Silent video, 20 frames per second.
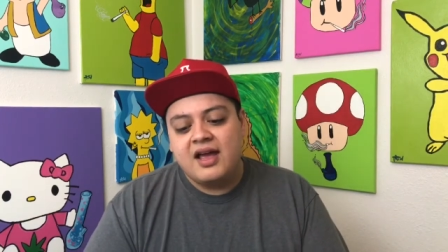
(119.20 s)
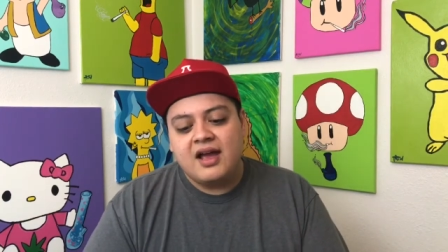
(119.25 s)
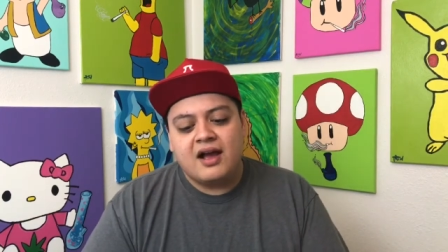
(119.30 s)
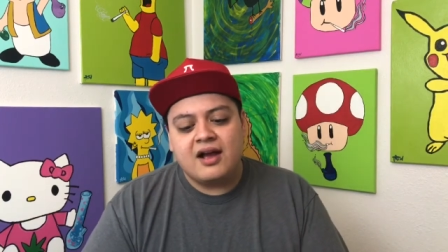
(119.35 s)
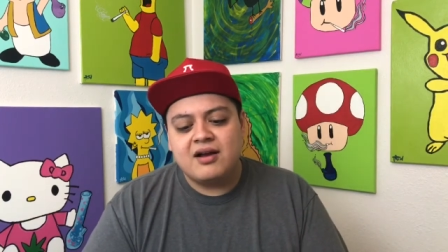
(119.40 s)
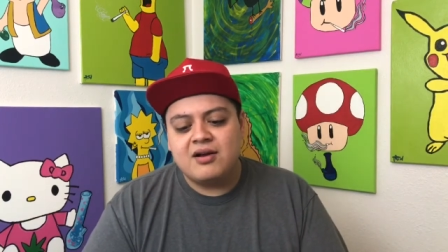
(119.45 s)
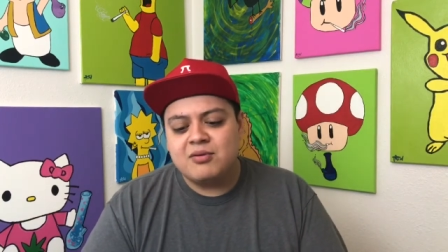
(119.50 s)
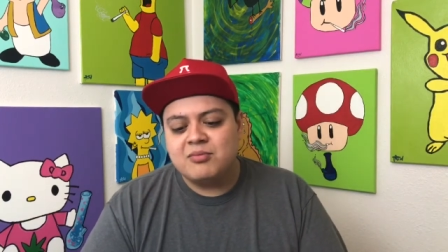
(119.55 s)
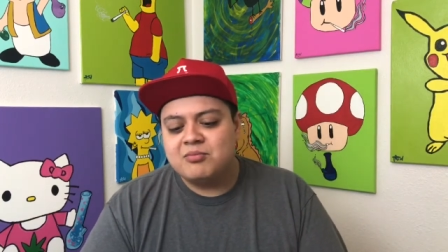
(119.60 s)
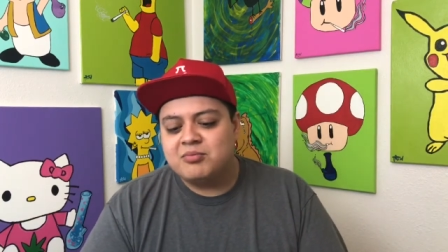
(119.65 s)

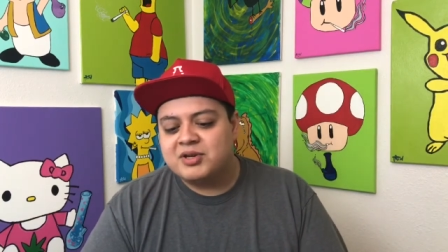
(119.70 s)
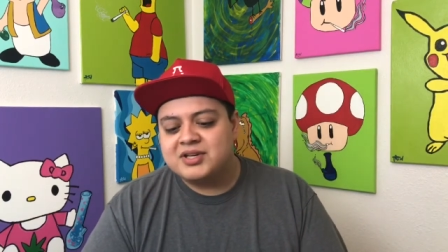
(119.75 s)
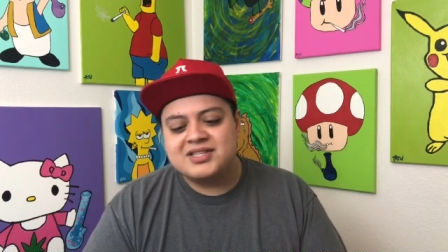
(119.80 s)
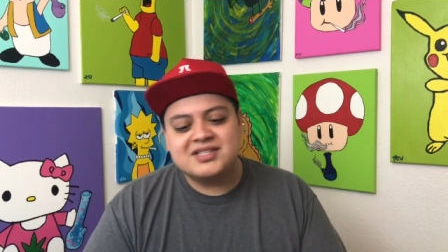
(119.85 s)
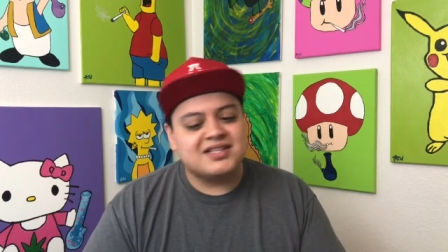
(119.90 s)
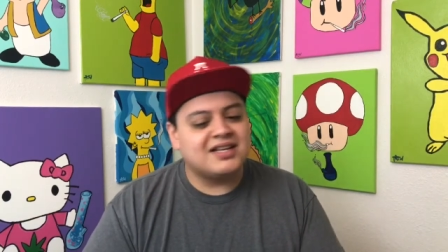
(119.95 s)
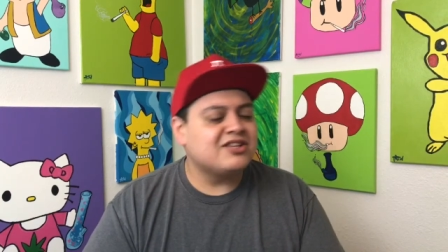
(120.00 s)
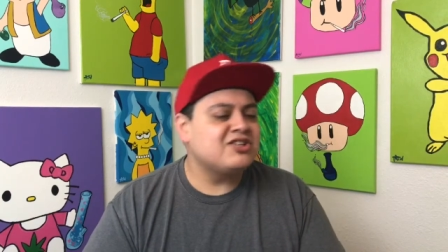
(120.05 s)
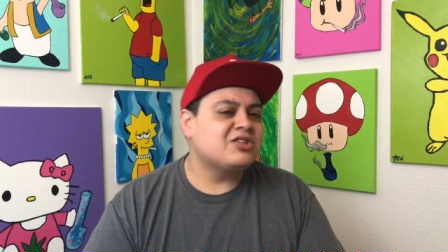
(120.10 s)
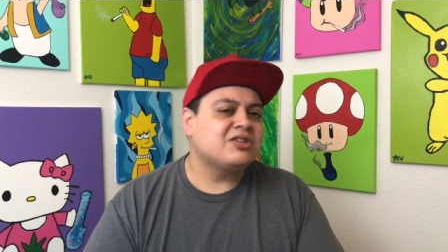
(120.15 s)
But
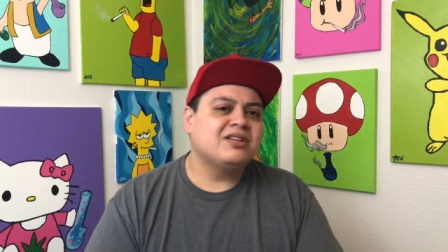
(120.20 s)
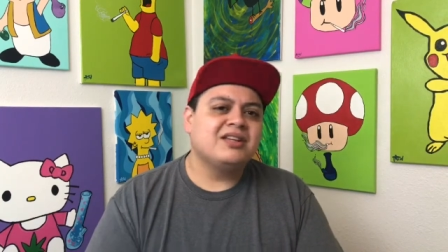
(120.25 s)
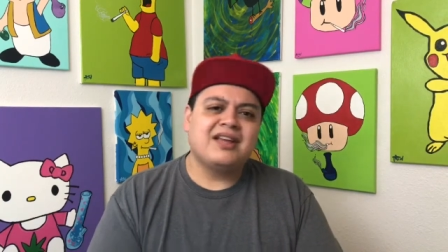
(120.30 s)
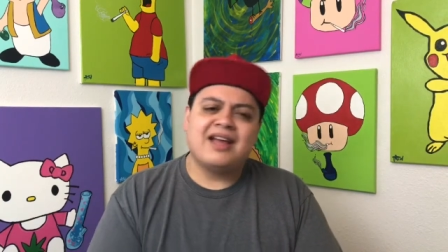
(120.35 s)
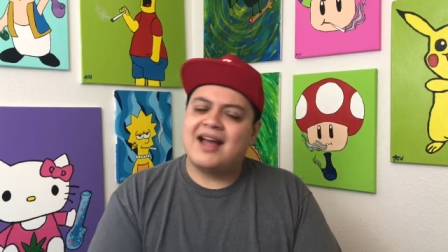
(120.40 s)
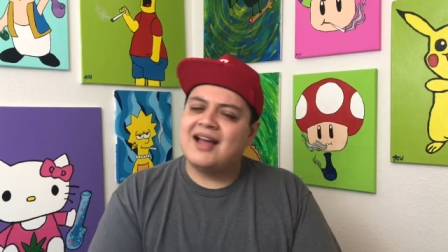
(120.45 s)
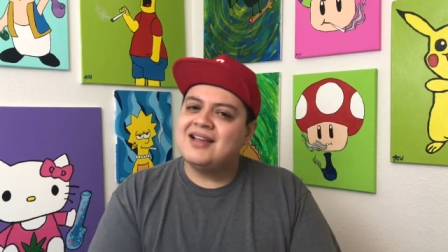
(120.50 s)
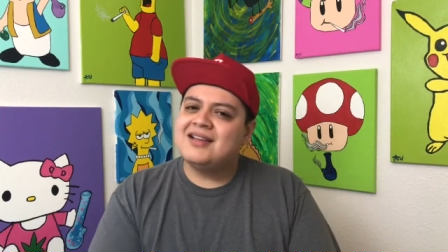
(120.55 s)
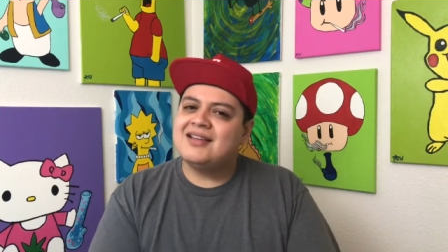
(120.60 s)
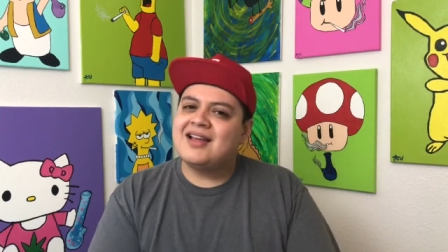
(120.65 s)
essentially,
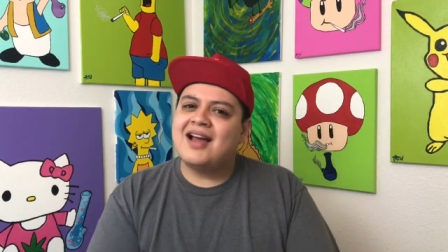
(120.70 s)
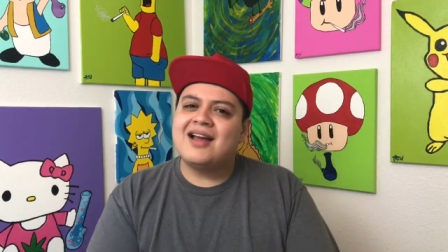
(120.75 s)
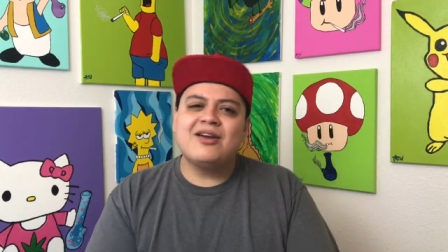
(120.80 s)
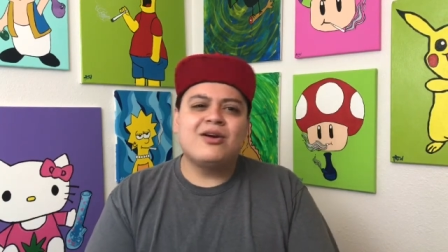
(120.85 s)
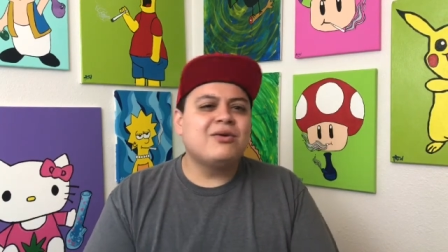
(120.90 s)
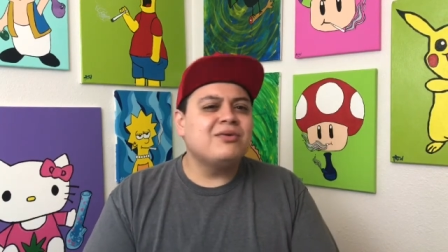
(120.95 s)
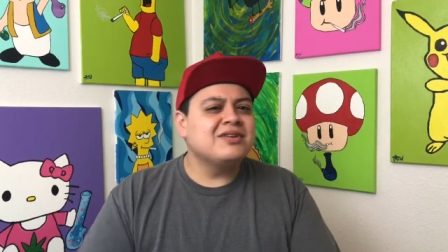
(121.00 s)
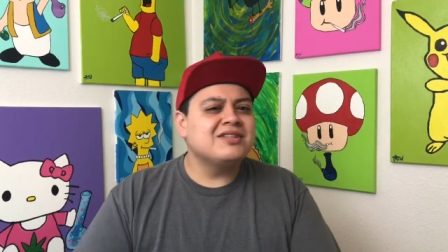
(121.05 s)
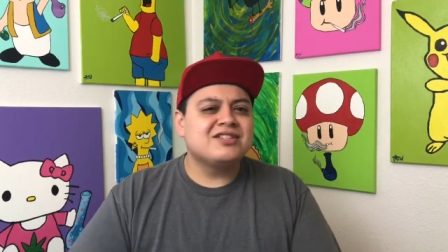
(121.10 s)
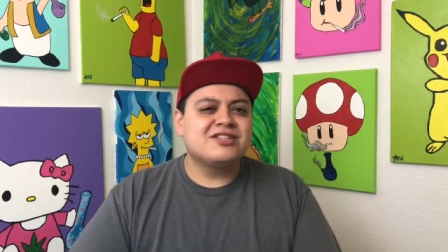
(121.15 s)
I
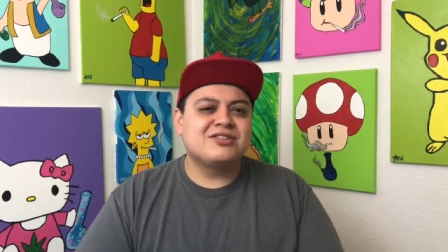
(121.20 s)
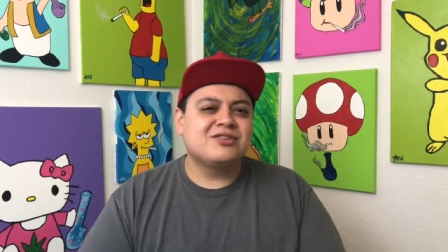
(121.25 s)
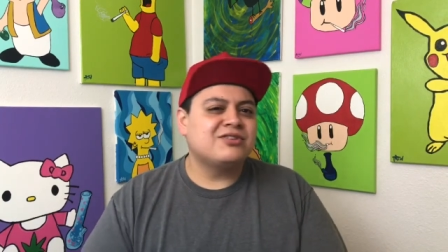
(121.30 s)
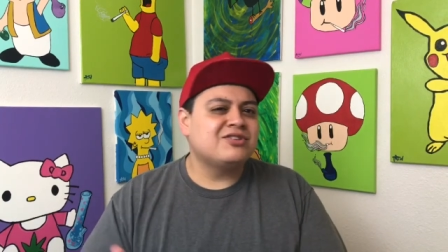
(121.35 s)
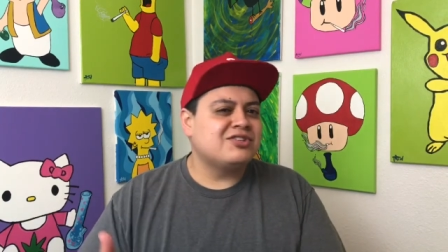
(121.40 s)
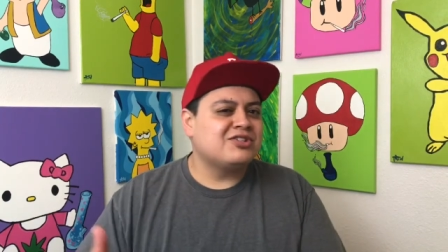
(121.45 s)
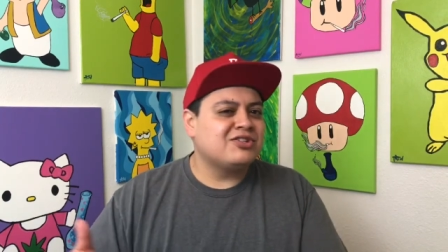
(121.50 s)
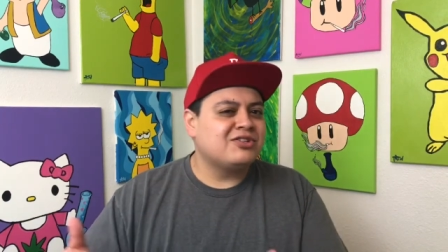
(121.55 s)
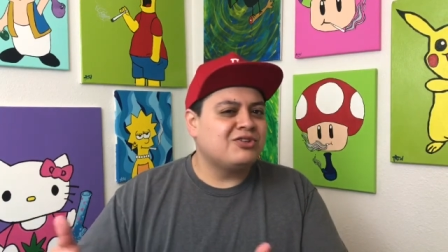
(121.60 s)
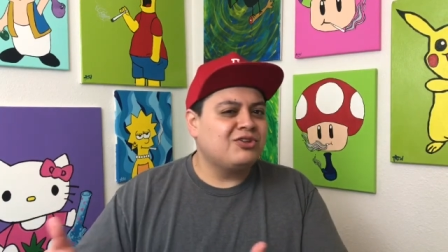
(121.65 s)
always
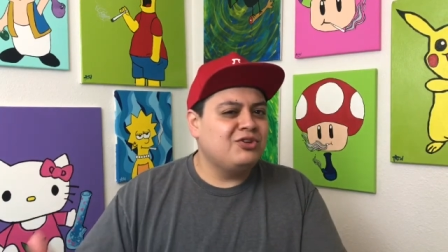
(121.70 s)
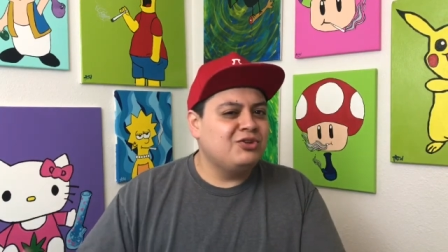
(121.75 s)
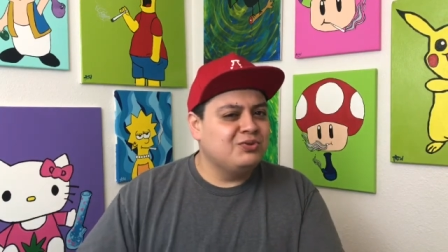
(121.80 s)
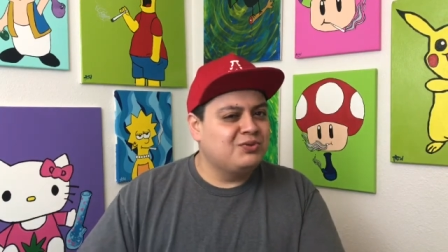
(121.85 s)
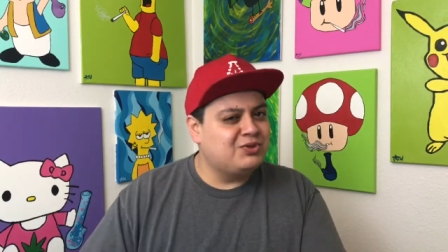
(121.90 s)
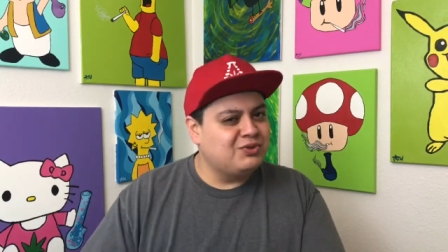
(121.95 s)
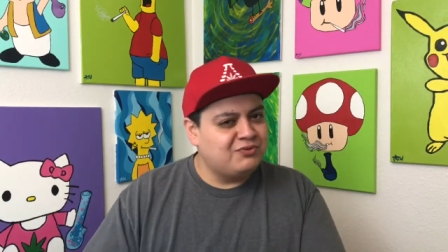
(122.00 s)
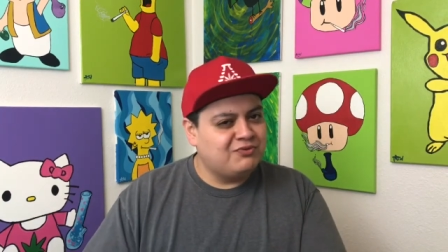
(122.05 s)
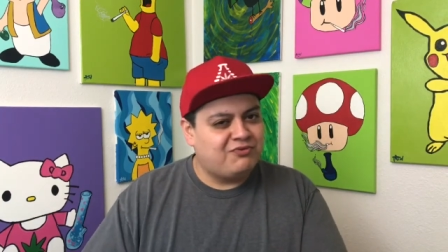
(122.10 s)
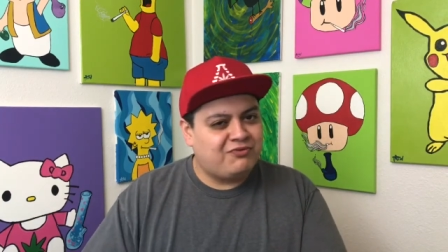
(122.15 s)
search
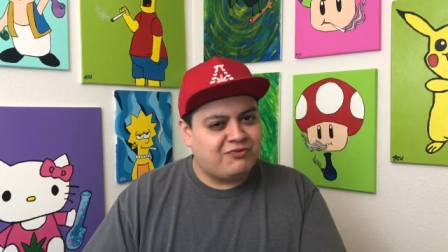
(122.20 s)
YouTube